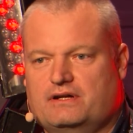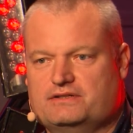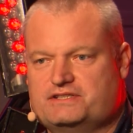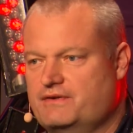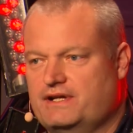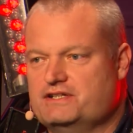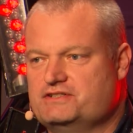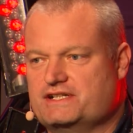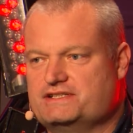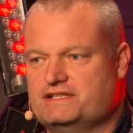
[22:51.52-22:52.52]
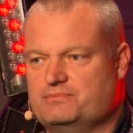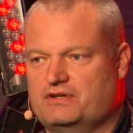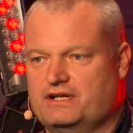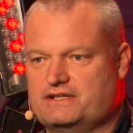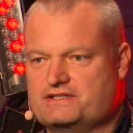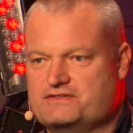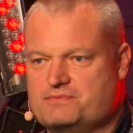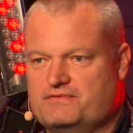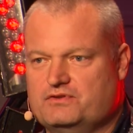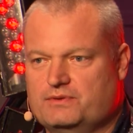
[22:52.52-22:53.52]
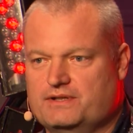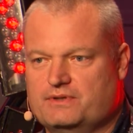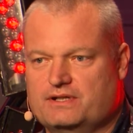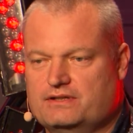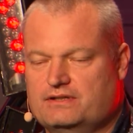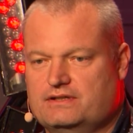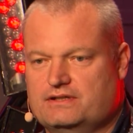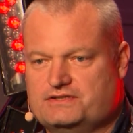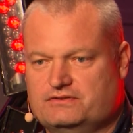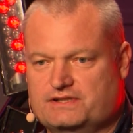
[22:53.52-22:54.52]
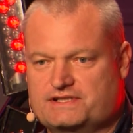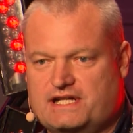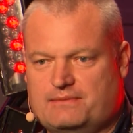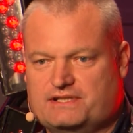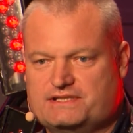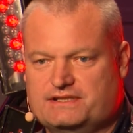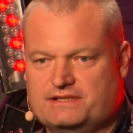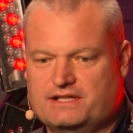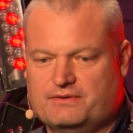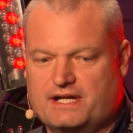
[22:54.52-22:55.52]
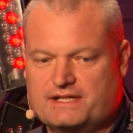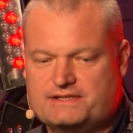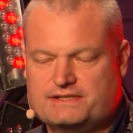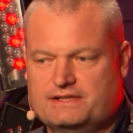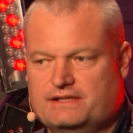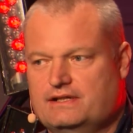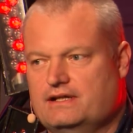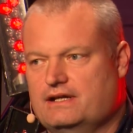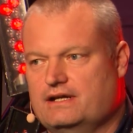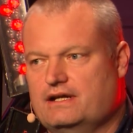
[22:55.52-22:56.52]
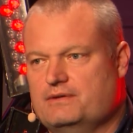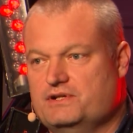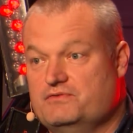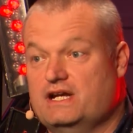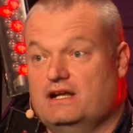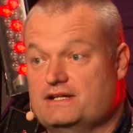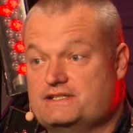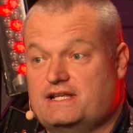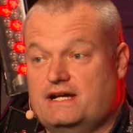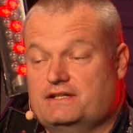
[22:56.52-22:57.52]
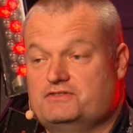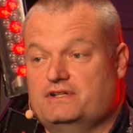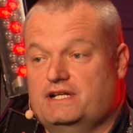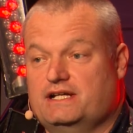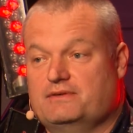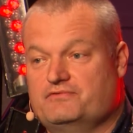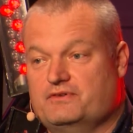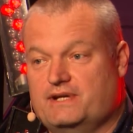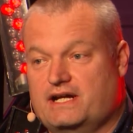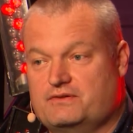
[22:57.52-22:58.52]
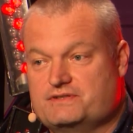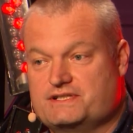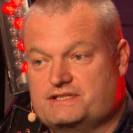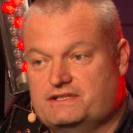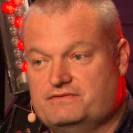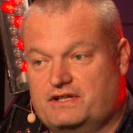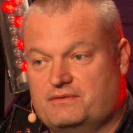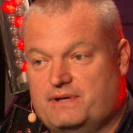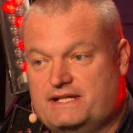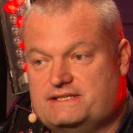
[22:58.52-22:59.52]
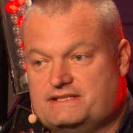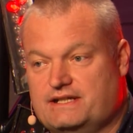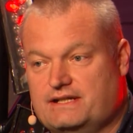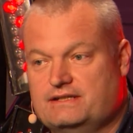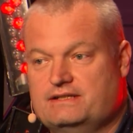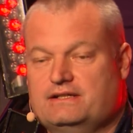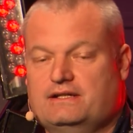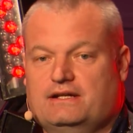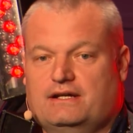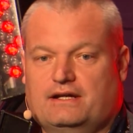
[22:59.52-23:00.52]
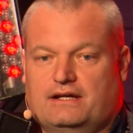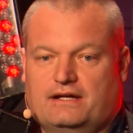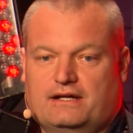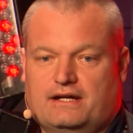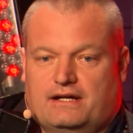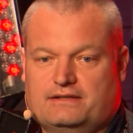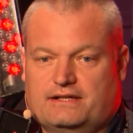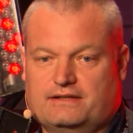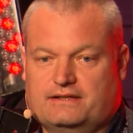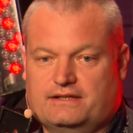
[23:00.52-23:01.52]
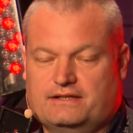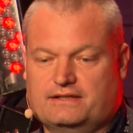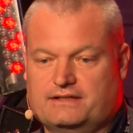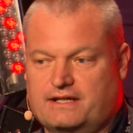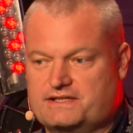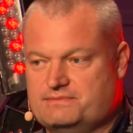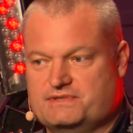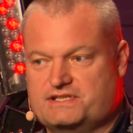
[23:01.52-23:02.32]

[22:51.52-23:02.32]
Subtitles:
showing interest in the product. This was before we were at all established in the US. And we realized that had really come from the acquisition of a competitor and that the customers